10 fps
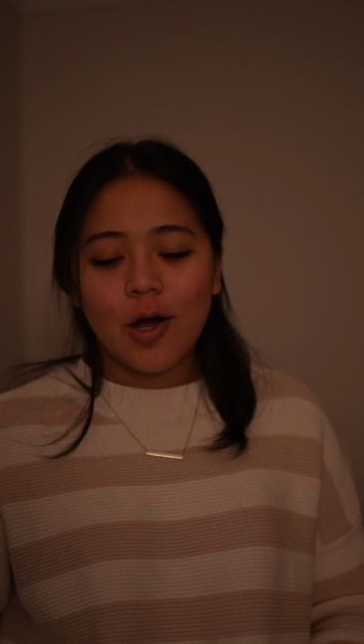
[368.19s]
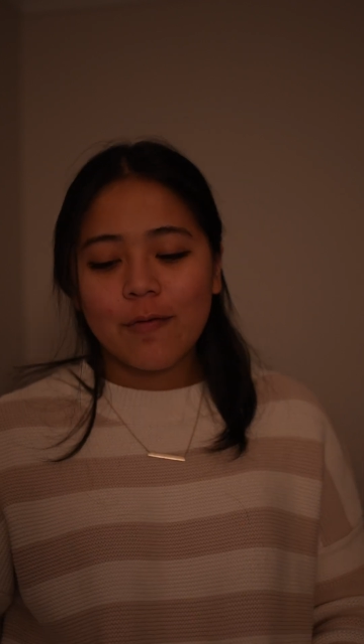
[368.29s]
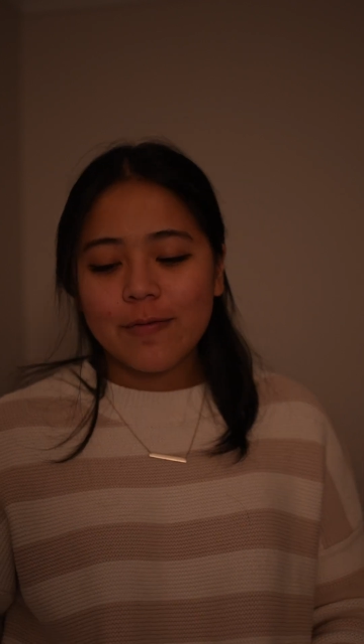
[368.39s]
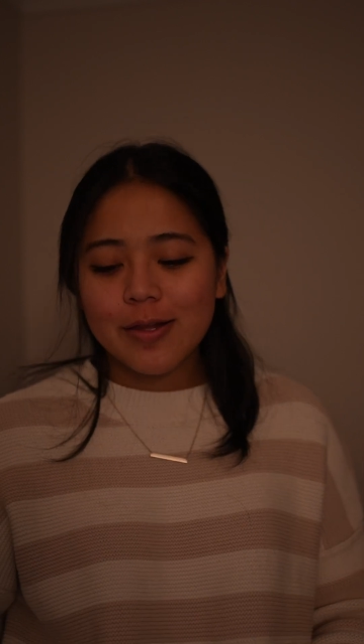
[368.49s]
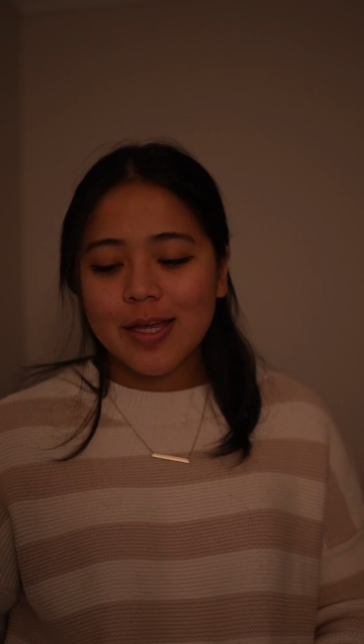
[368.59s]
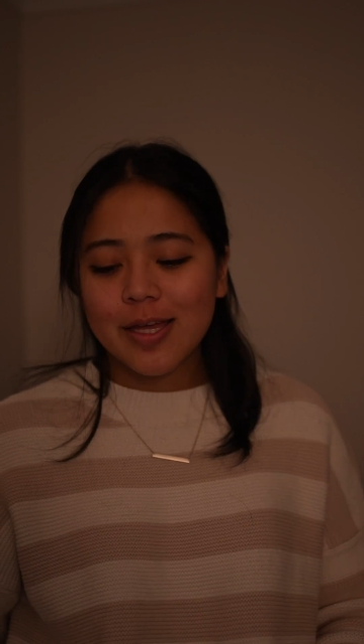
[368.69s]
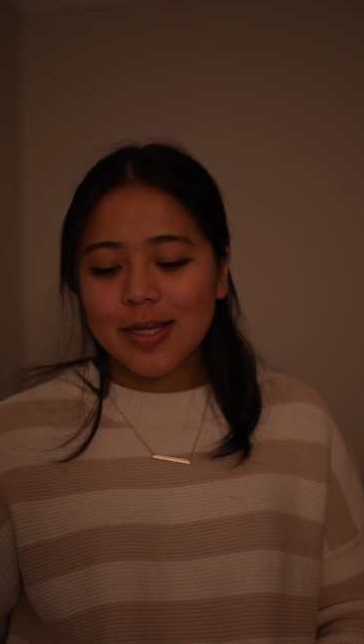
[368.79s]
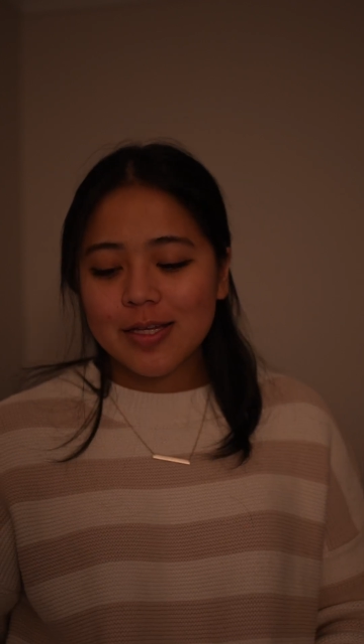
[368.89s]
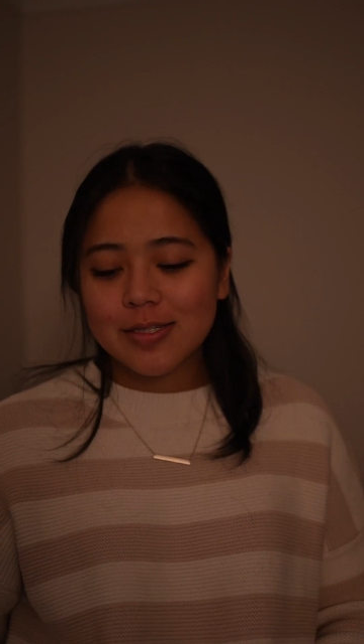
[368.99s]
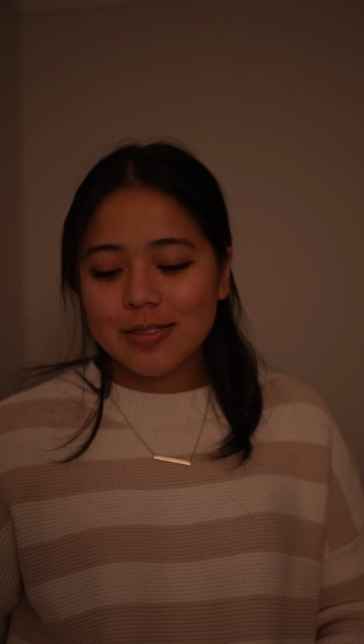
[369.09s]

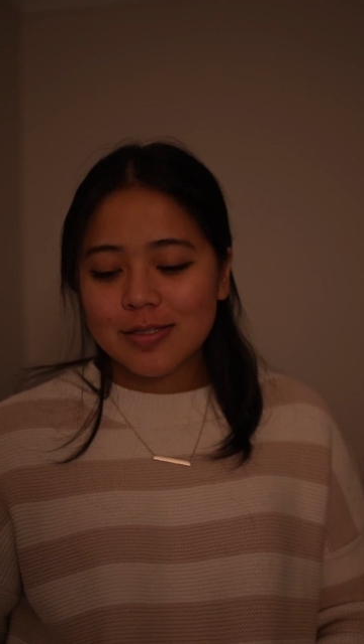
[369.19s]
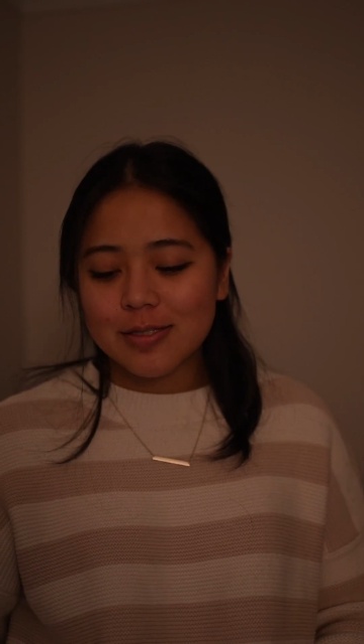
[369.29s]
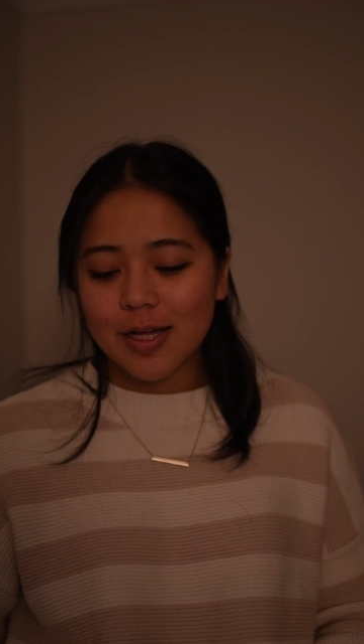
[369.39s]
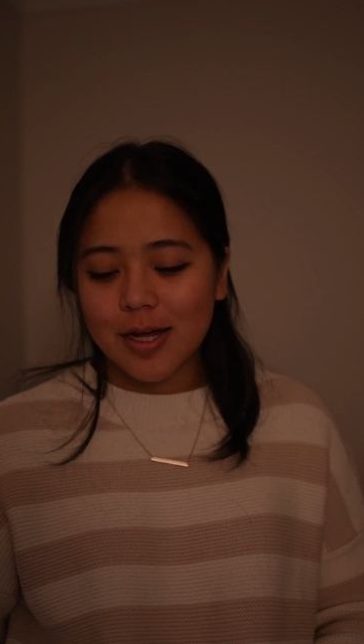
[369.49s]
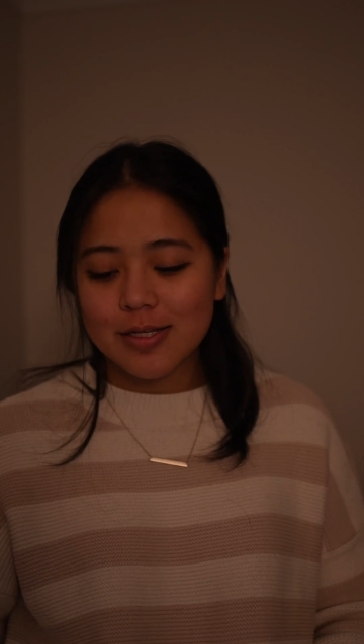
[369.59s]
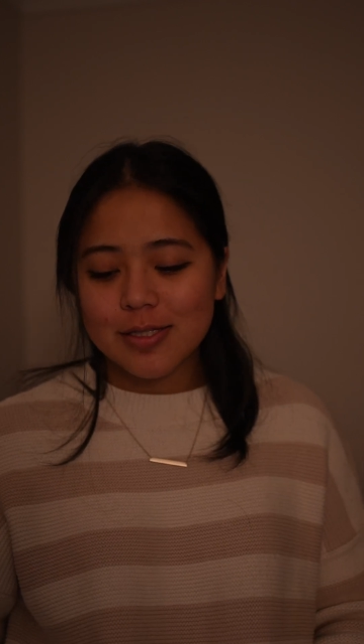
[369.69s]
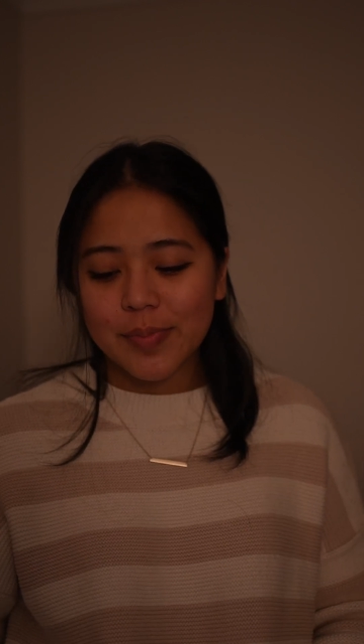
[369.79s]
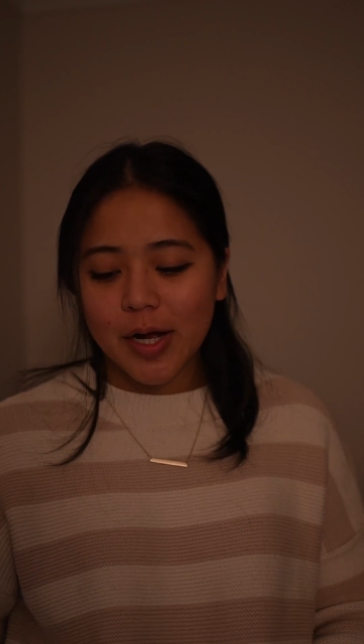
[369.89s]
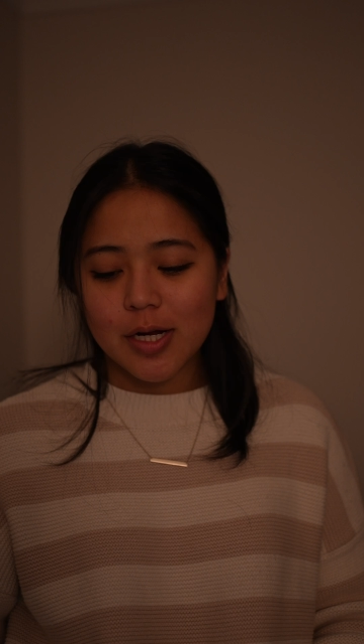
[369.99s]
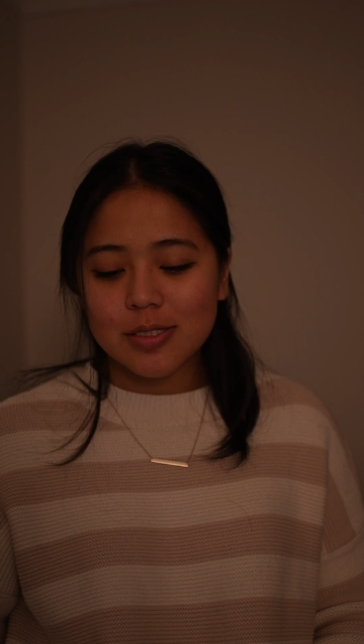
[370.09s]
Hopefully that
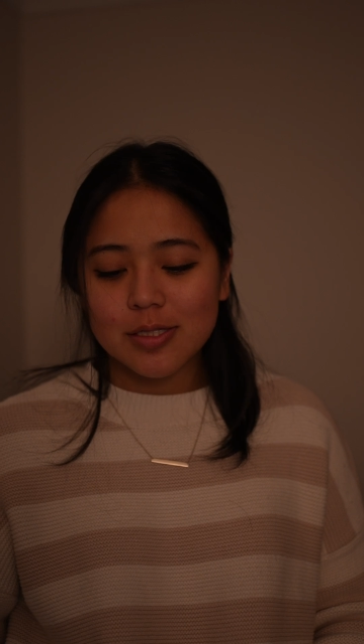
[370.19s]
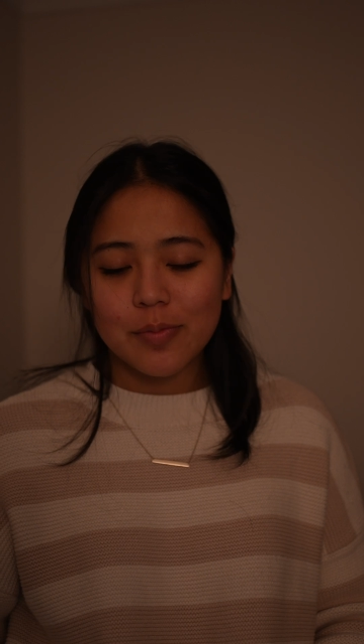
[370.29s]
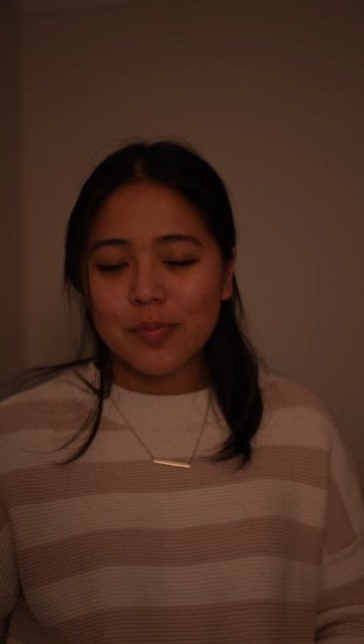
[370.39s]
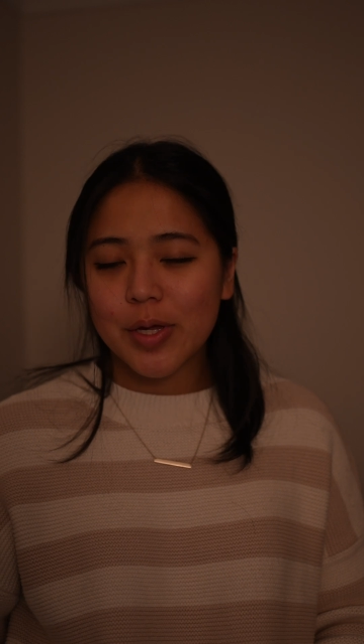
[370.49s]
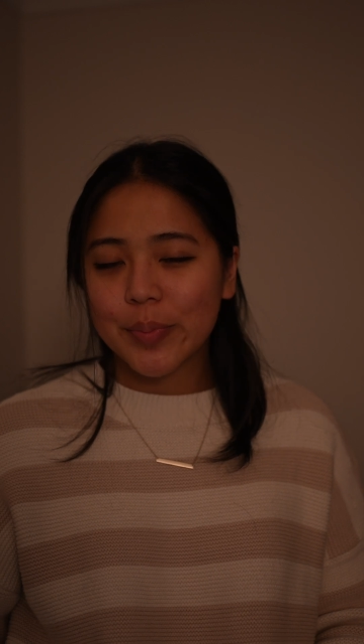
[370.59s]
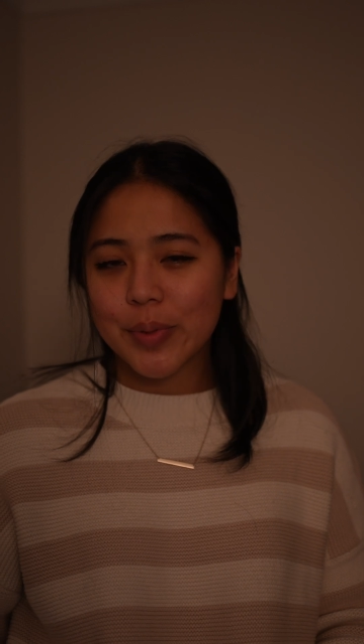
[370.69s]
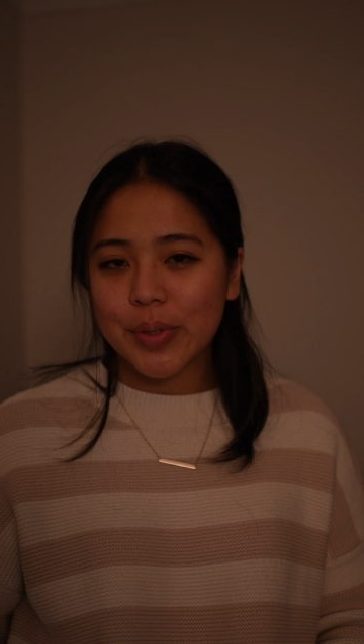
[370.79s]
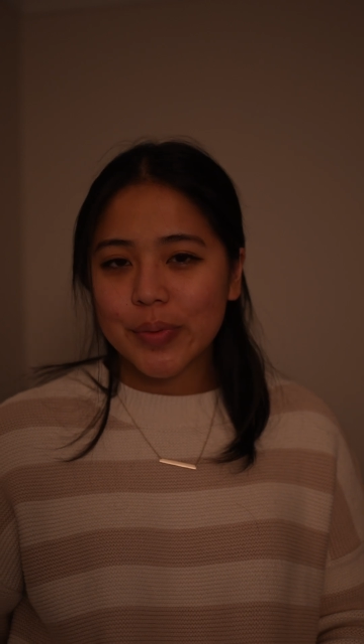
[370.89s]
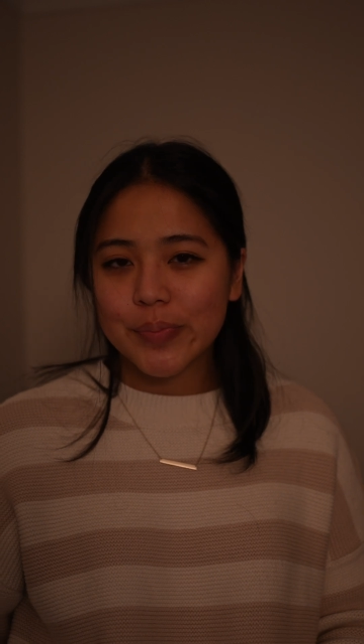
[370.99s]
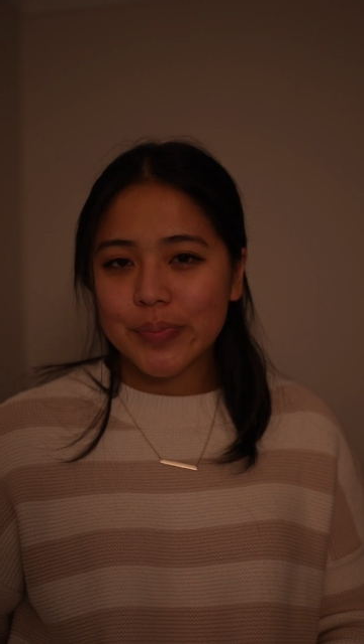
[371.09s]
inspired some
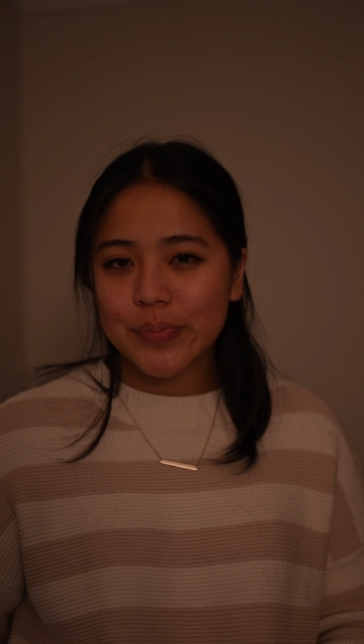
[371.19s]
people.